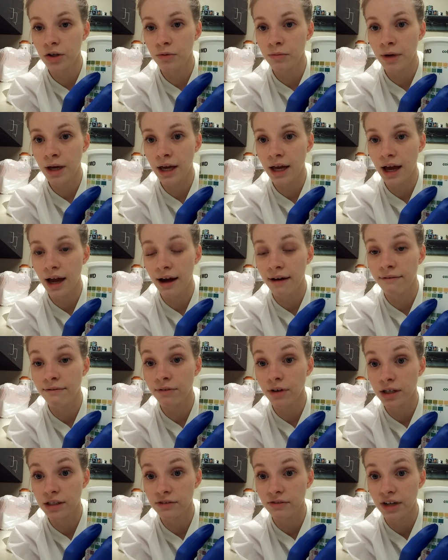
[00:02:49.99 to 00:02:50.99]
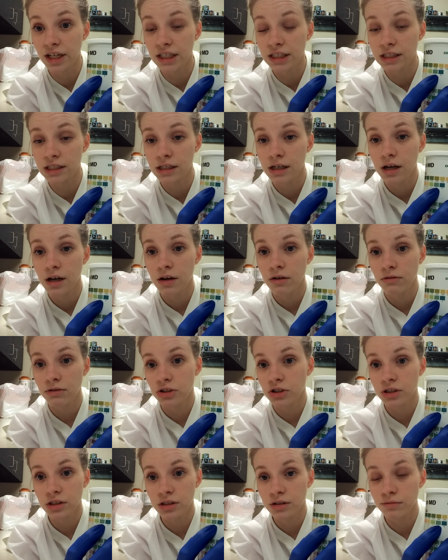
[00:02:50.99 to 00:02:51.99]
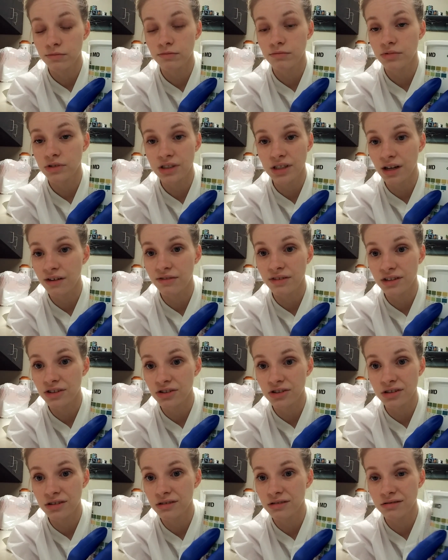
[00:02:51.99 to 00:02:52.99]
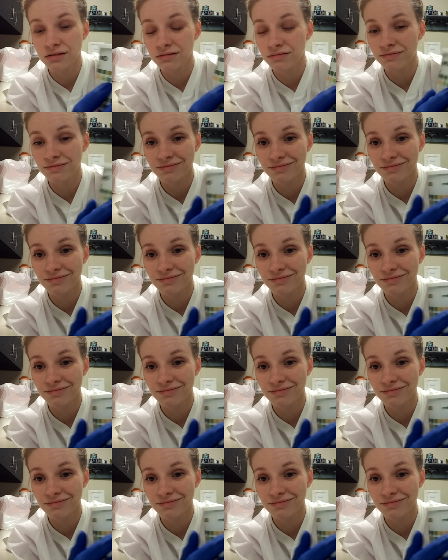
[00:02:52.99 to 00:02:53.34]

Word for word: you may have phosphates, which is stuff that just